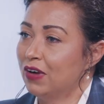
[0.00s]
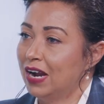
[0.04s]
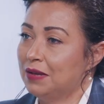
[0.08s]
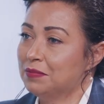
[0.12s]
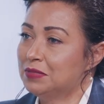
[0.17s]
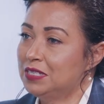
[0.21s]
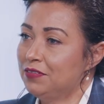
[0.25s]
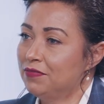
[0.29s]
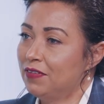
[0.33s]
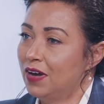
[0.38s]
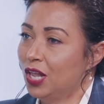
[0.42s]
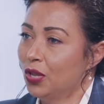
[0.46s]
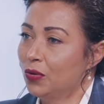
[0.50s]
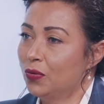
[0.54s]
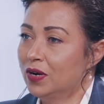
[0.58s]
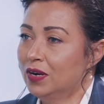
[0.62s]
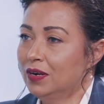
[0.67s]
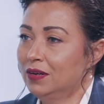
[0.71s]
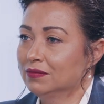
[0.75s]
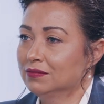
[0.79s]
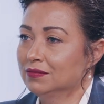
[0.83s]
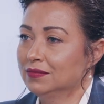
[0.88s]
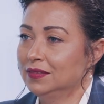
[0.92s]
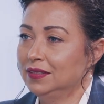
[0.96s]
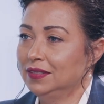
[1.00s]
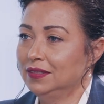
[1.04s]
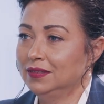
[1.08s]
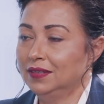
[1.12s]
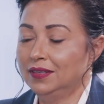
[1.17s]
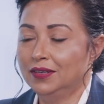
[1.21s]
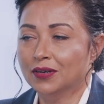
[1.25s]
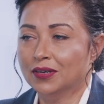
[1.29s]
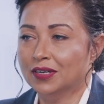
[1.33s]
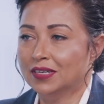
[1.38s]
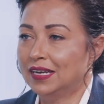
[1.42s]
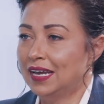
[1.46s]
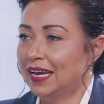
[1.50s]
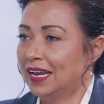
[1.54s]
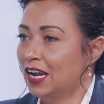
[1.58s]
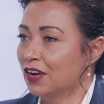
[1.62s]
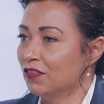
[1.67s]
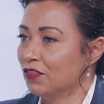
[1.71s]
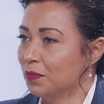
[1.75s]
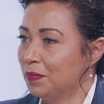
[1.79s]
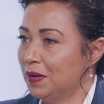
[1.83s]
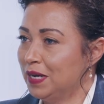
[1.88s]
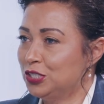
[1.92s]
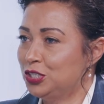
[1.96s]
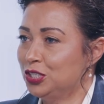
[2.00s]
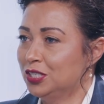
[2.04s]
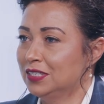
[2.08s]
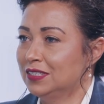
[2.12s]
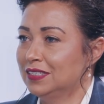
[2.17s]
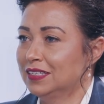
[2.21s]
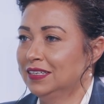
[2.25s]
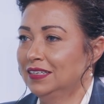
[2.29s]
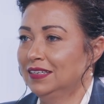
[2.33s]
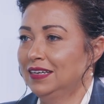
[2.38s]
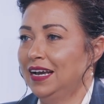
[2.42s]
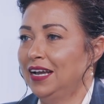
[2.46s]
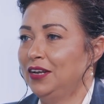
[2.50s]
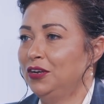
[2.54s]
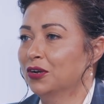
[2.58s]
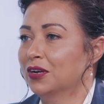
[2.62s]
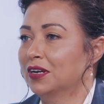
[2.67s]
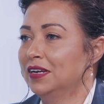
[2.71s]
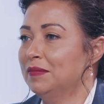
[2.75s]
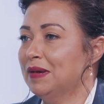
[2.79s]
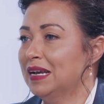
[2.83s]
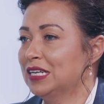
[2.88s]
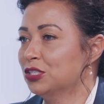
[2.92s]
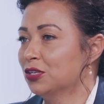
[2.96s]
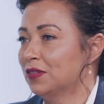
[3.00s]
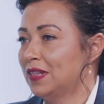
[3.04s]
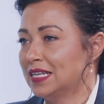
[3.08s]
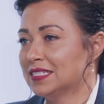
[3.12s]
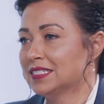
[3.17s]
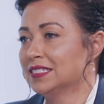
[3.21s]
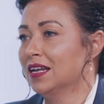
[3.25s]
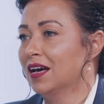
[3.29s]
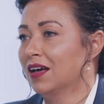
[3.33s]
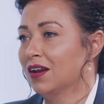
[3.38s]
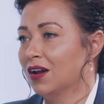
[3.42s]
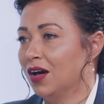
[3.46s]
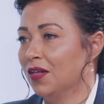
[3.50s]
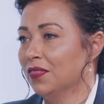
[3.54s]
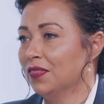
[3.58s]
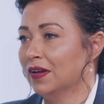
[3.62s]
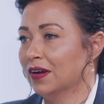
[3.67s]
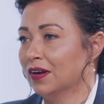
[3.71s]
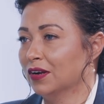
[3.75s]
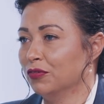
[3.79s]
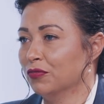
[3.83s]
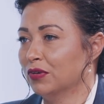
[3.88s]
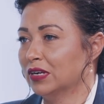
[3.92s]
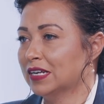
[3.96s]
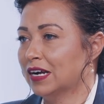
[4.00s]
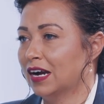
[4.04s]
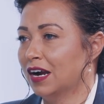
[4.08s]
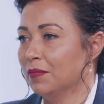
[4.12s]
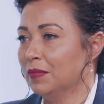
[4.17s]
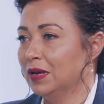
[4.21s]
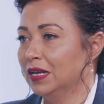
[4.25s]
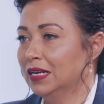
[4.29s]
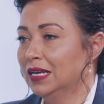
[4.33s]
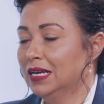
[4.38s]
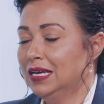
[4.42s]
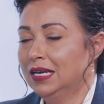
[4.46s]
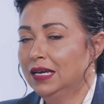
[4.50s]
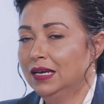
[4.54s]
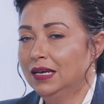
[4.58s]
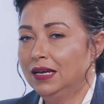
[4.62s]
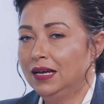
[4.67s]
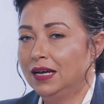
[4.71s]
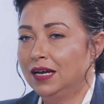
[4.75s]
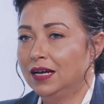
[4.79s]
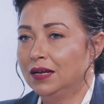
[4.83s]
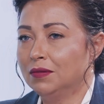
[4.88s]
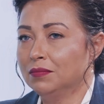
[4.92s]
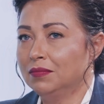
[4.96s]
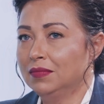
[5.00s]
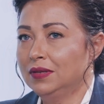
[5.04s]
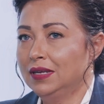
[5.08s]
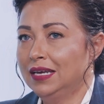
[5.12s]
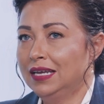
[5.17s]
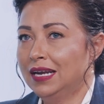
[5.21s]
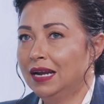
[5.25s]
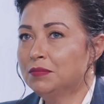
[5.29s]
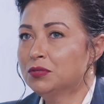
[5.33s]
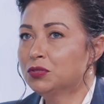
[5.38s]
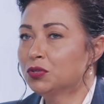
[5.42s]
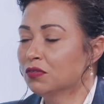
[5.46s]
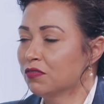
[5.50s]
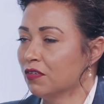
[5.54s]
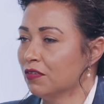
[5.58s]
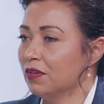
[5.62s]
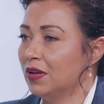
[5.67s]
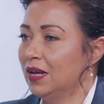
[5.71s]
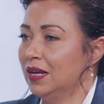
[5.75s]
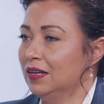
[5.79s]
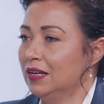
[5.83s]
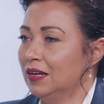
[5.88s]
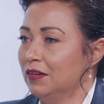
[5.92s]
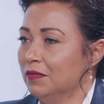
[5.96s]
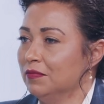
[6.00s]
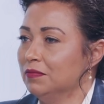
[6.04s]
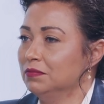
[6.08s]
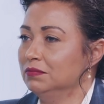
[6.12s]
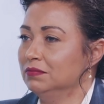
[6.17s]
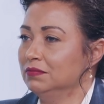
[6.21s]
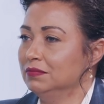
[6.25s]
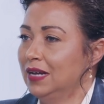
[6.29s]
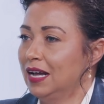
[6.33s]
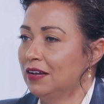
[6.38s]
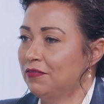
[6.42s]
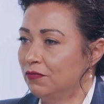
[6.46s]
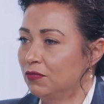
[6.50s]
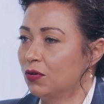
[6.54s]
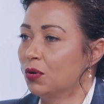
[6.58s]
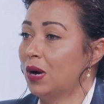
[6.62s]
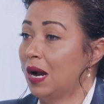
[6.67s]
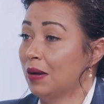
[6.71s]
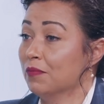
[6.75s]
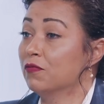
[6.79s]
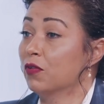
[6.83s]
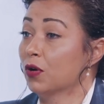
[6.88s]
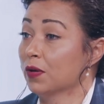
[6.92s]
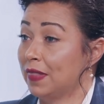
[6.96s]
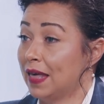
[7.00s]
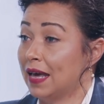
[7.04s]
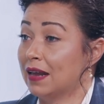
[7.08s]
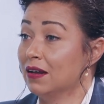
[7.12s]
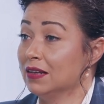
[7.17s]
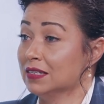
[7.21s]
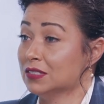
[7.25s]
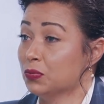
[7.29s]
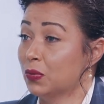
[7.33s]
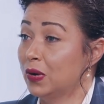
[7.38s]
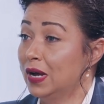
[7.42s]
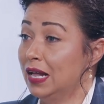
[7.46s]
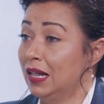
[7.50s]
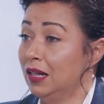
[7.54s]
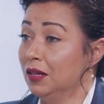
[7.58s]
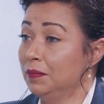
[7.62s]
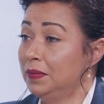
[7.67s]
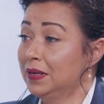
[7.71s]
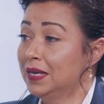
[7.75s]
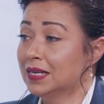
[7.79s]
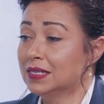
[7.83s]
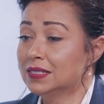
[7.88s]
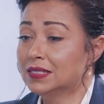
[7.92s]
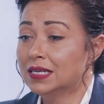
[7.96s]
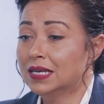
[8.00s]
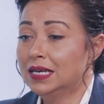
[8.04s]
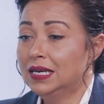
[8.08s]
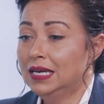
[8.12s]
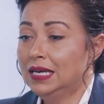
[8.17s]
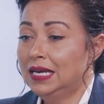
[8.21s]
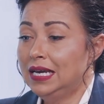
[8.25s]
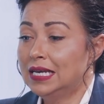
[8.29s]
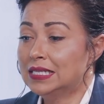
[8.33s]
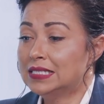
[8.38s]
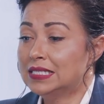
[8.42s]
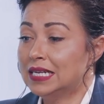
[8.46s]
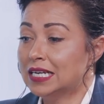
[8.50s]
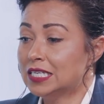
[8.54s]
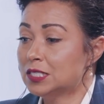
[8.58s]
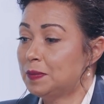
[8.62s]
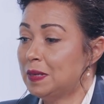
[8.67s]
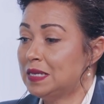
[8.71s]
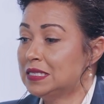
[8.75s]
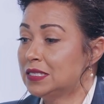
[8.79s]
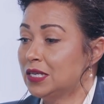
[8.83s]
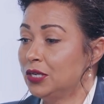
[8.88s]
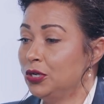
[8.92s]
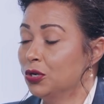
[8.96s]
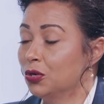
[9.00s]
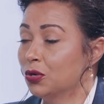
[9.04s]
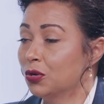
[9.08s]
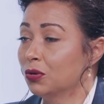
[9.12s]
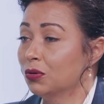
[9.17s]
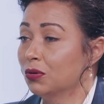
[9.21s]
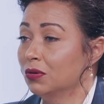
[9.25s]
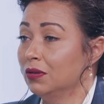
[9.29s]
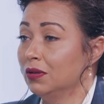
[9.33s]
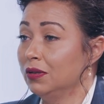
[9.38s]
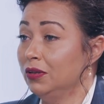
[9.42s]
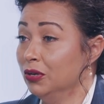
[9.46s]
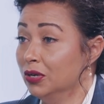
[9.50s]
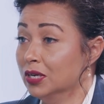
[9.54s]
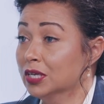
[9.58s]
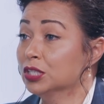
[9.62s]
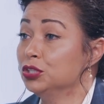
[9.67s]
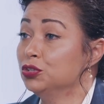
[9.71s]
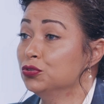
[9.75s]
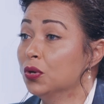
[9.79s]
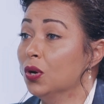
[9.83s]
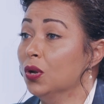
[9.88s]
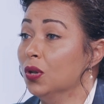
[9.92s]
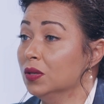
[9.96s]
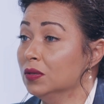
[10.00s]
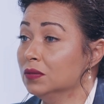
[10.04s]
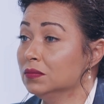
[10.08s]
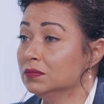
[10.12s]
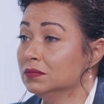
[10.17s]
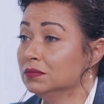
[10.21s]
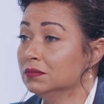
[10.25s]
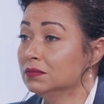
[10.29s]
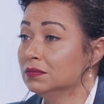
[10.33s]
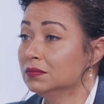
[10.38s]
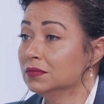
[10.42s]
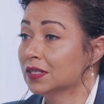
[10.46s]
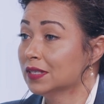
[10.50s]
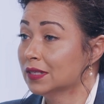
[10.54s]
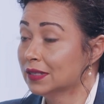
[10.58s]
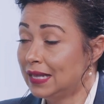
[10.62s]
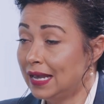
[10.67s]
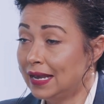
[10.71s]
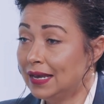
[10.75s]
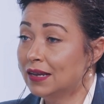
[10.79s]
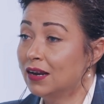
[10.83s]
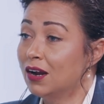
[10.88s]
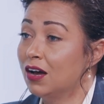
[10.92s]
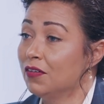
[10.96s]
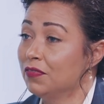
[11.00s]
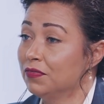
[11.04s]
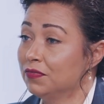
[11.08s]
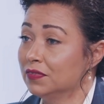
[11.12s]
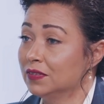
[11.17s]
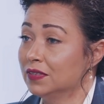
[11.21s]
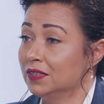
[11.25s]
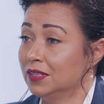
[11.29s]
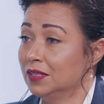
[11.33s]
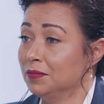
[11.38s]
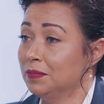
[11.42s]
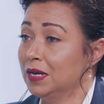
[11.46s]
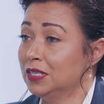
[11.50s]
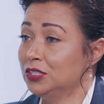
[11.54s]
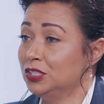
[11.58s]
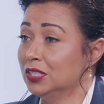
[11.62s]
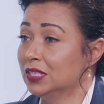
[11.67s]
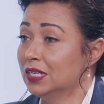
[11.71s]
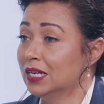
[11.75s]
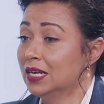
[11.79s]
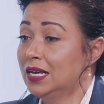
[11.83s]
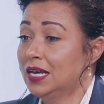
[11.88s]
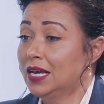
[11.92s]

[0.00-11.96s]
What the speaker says: Ramsey follower, you're going to take care of your budget, and you're going to make sure that's not on there in retirement. And I'm sort of I'm for that as well, because it's an expense that you can control. Take it off the budget.